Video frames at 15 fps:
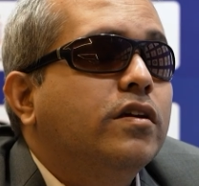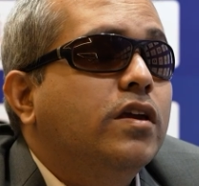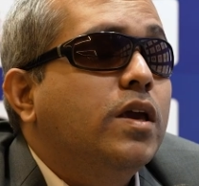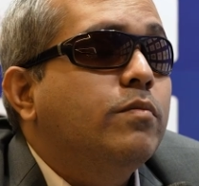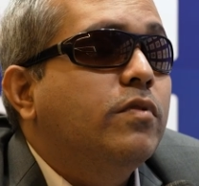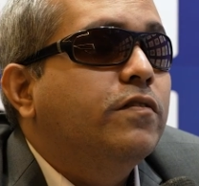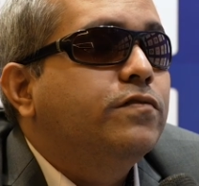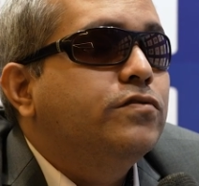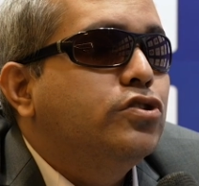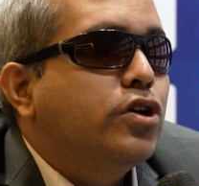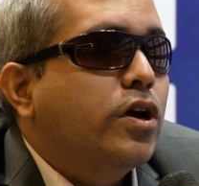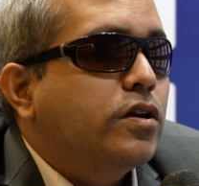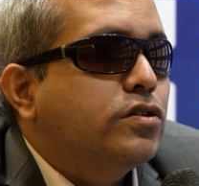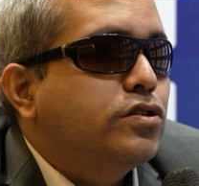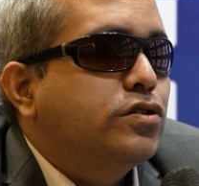the game of
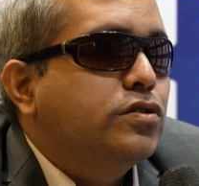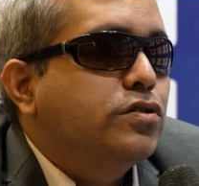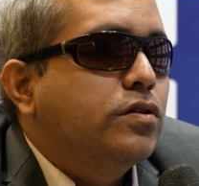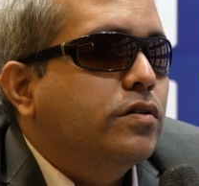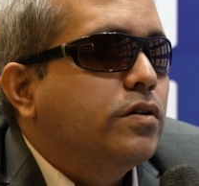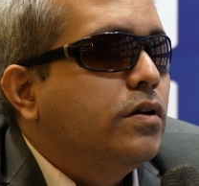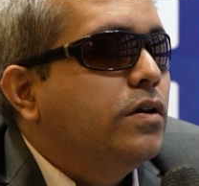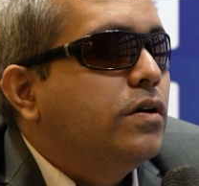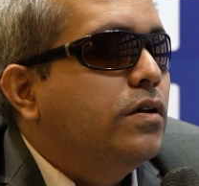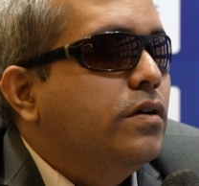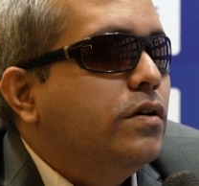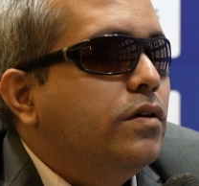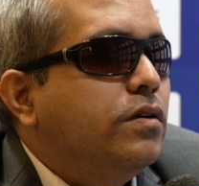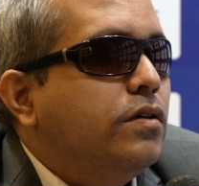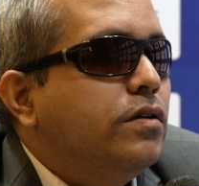chess.
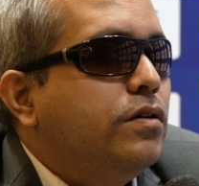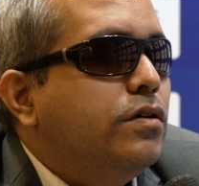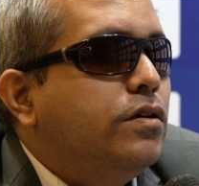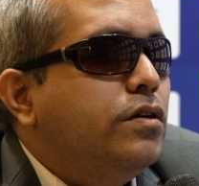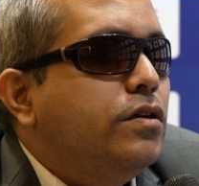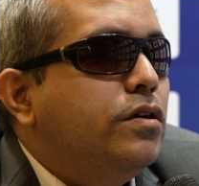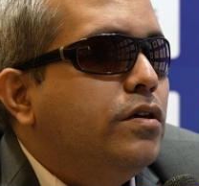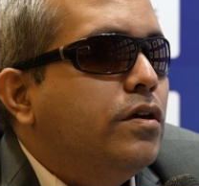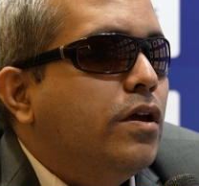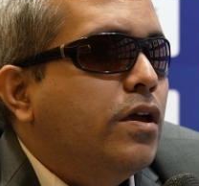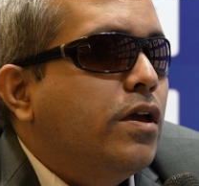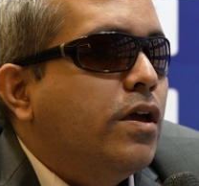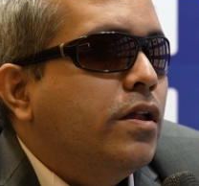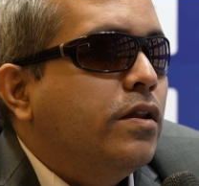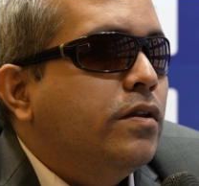He
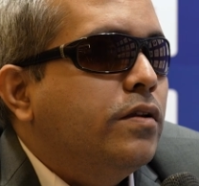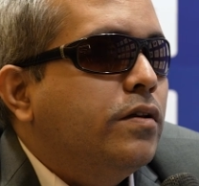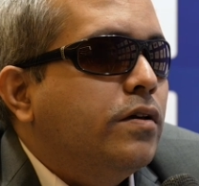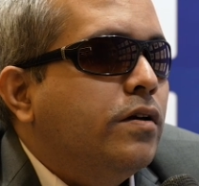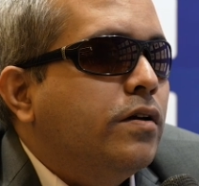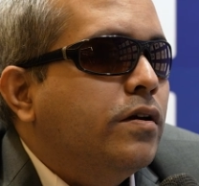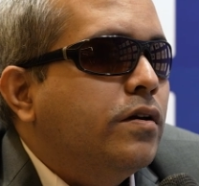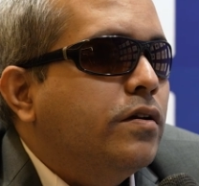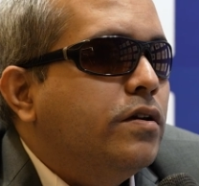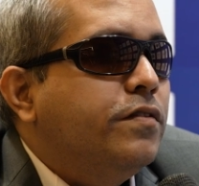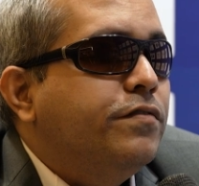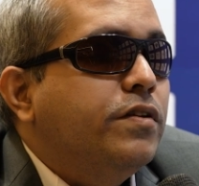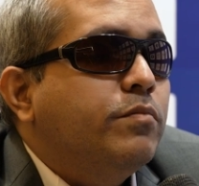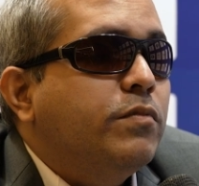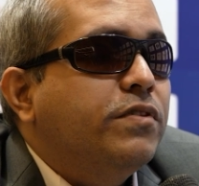and
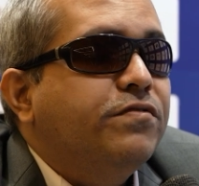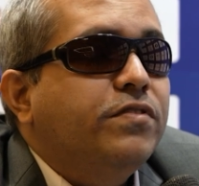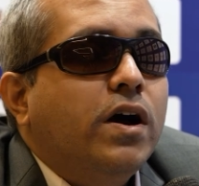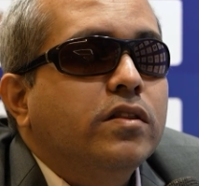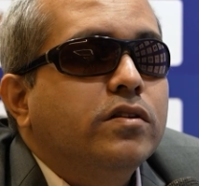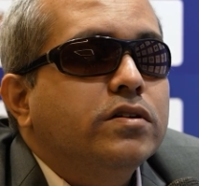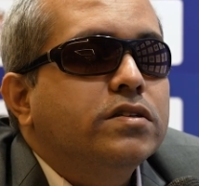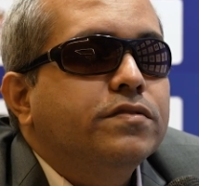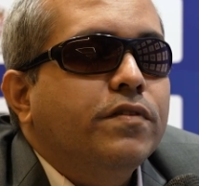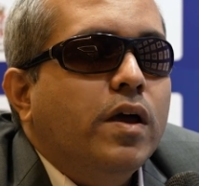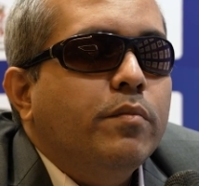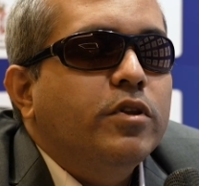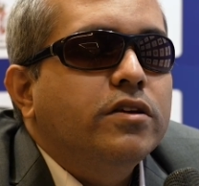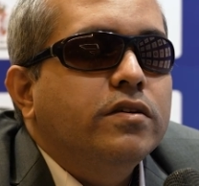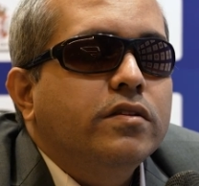even my father's
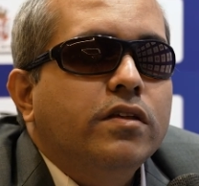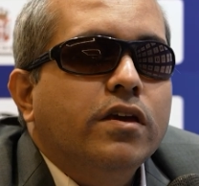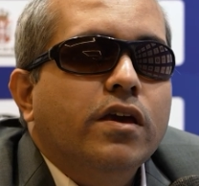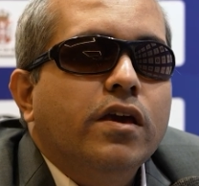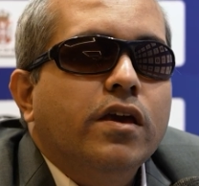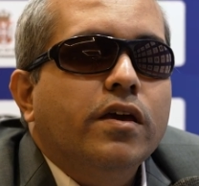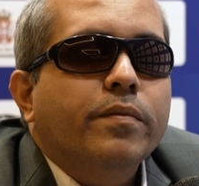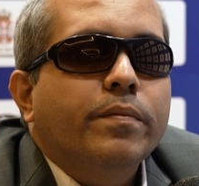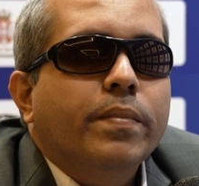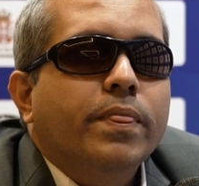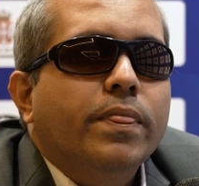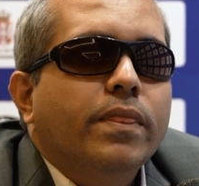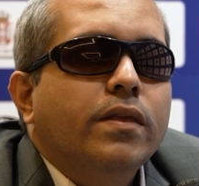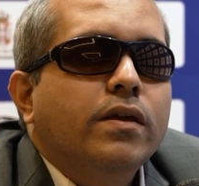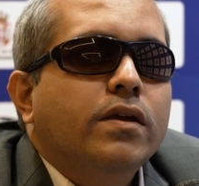family, they
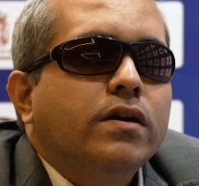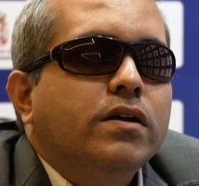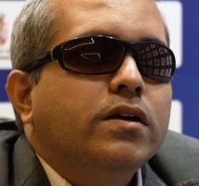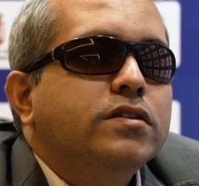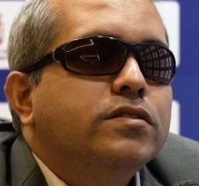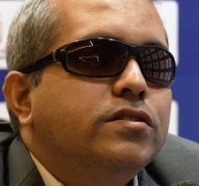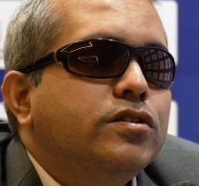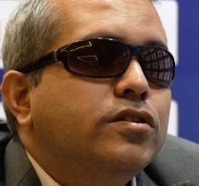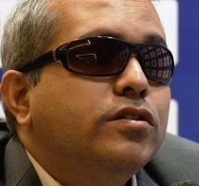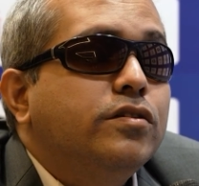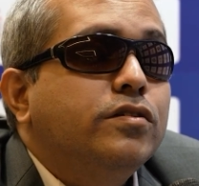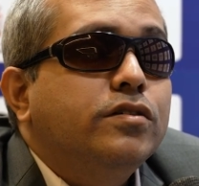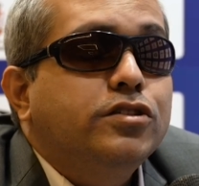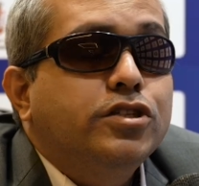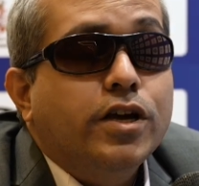
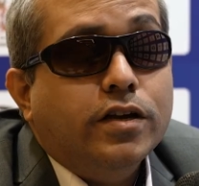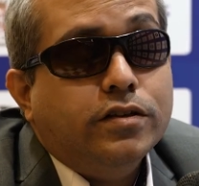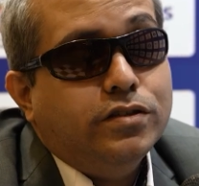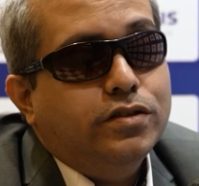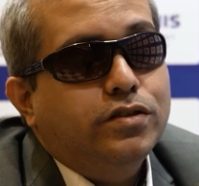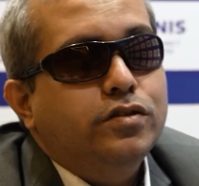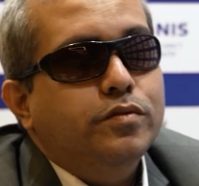considered chess